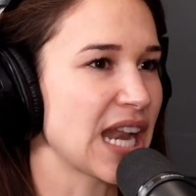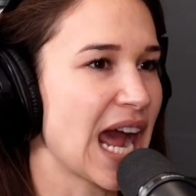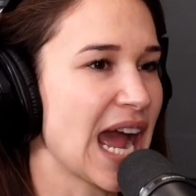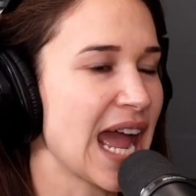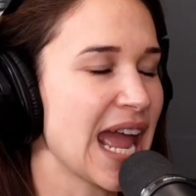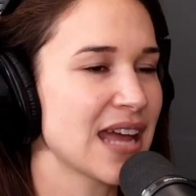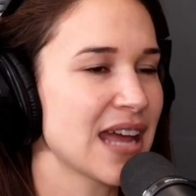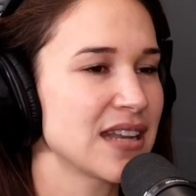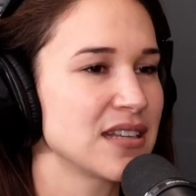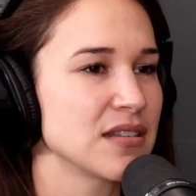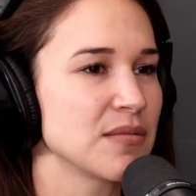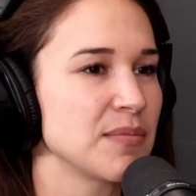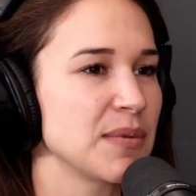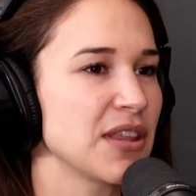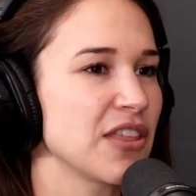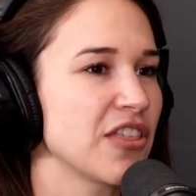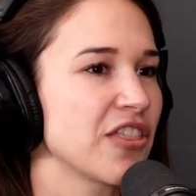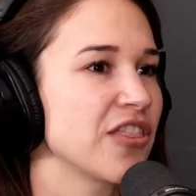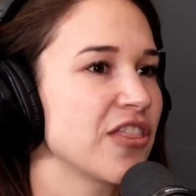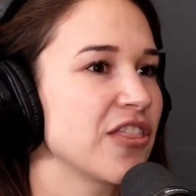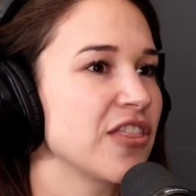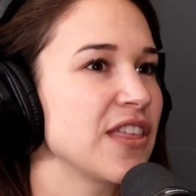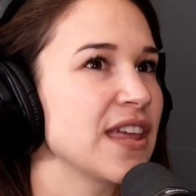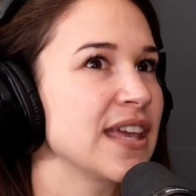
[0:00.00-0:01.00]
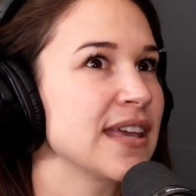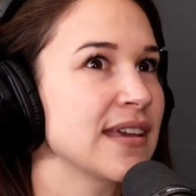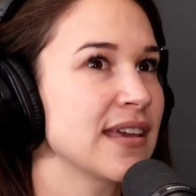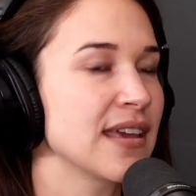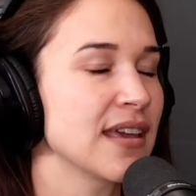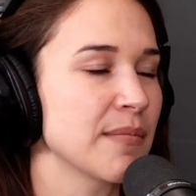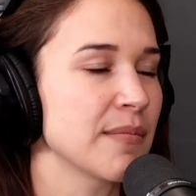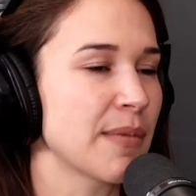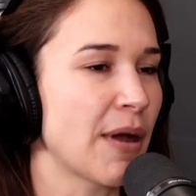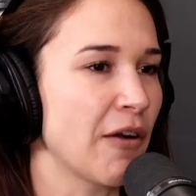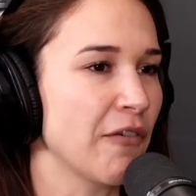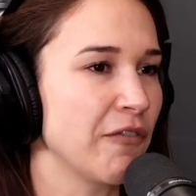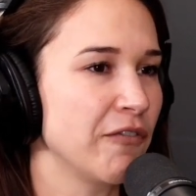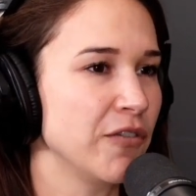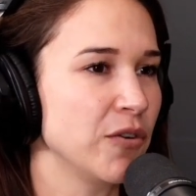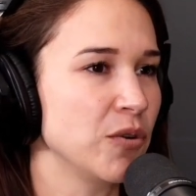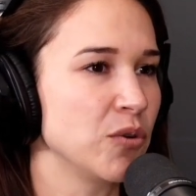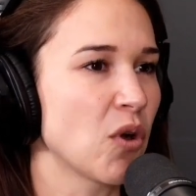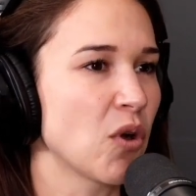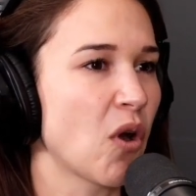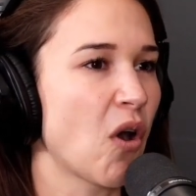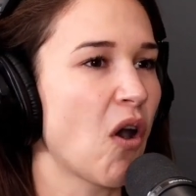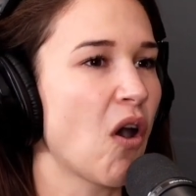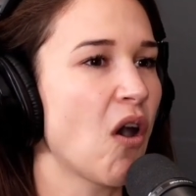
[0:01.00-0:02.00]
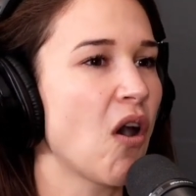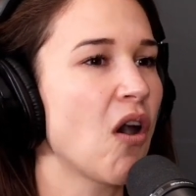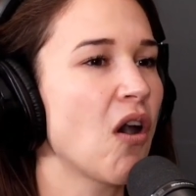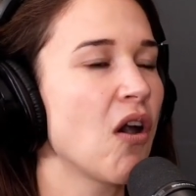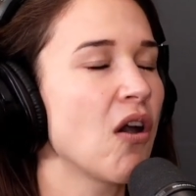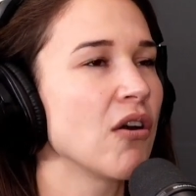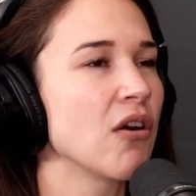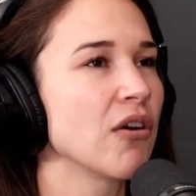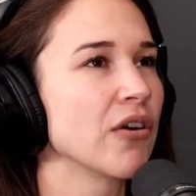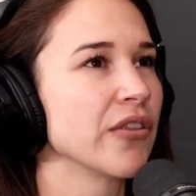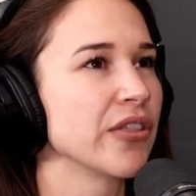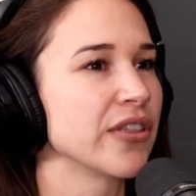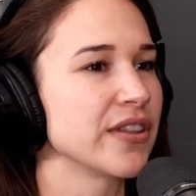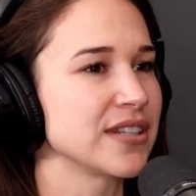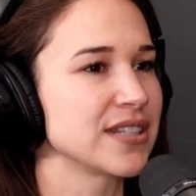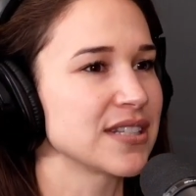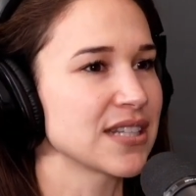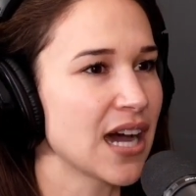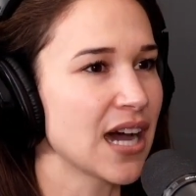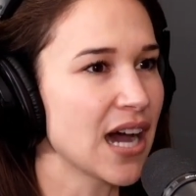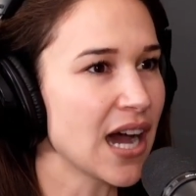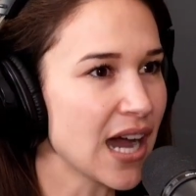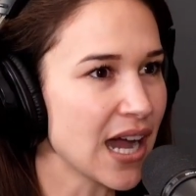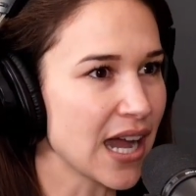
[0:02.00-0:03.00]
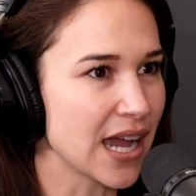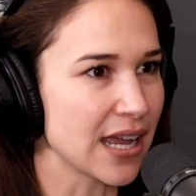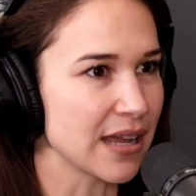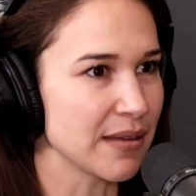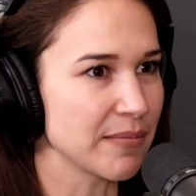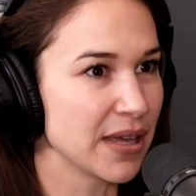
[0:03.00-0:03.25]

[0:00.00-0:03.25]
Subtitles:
I had to be thinking about food all the time.